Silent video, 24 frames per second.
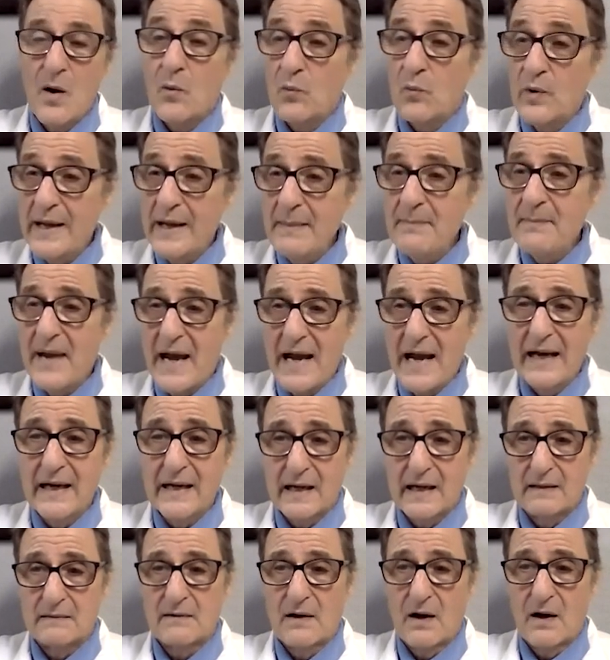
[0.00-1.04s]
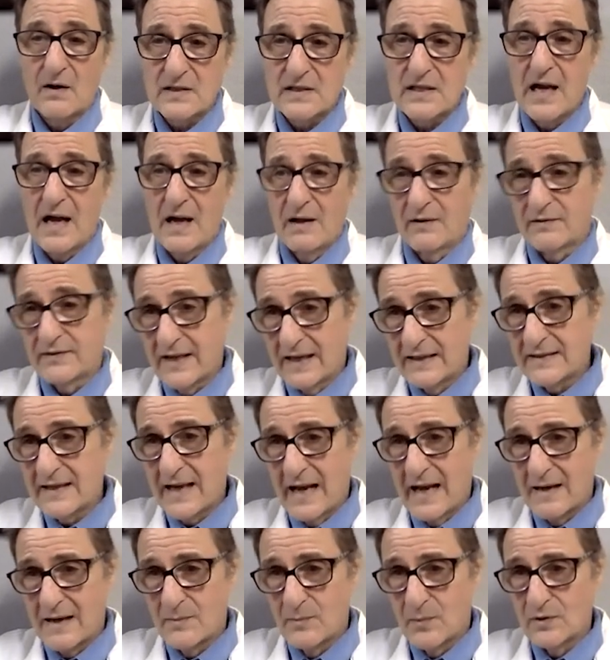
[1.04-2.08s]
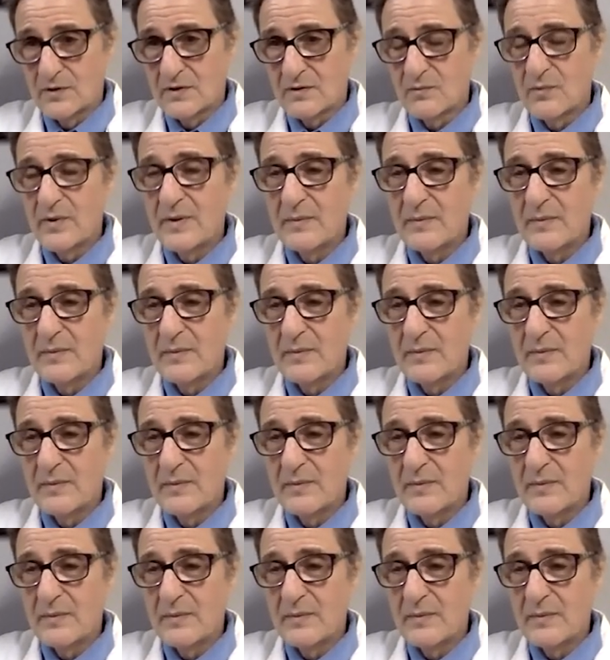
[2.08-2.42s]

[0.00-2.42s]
We make it ourselves as animals.